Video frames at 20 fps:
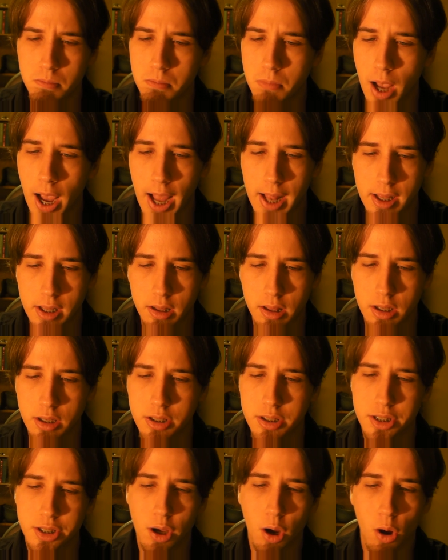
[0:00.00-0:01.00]

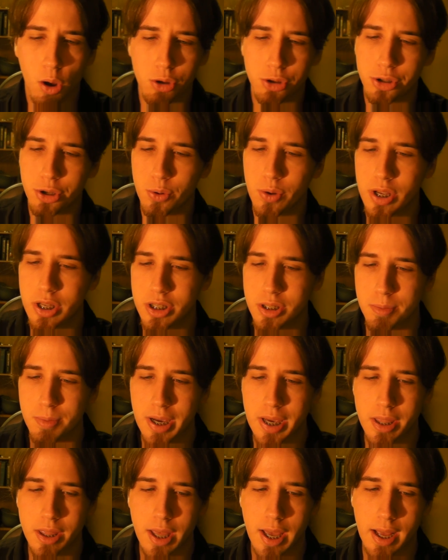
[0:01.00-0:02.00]
Analysts also
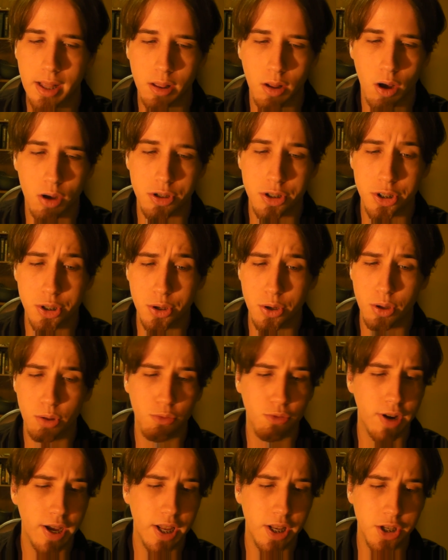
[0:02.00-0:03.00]
estimate that losses could
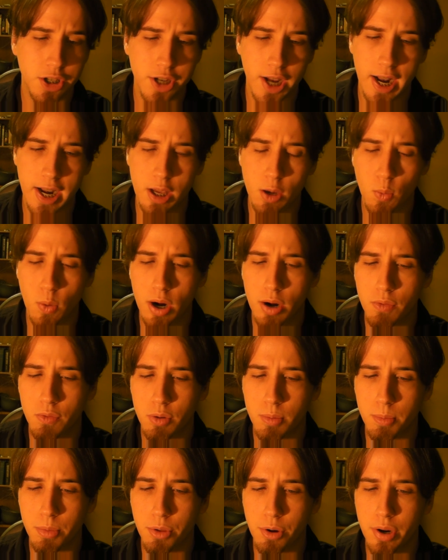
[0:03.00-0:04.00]
range anywhere
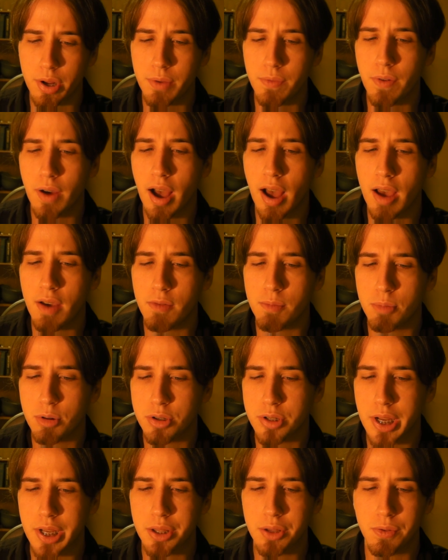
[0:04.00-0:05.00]
from
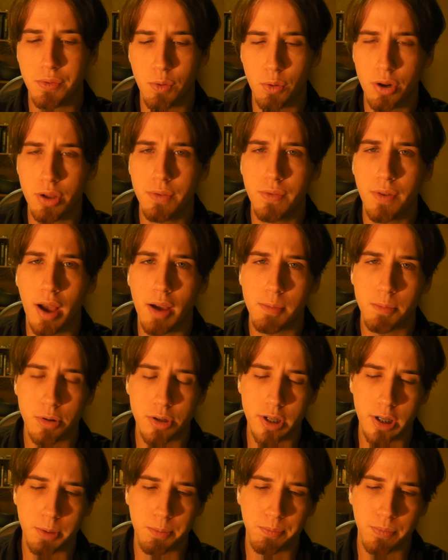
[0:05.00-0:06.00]
35% to
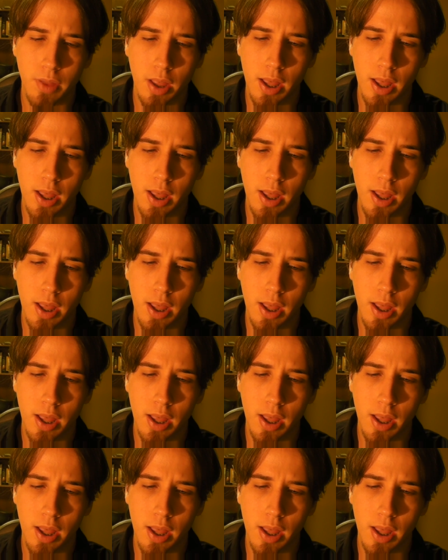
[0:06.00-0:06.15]
45%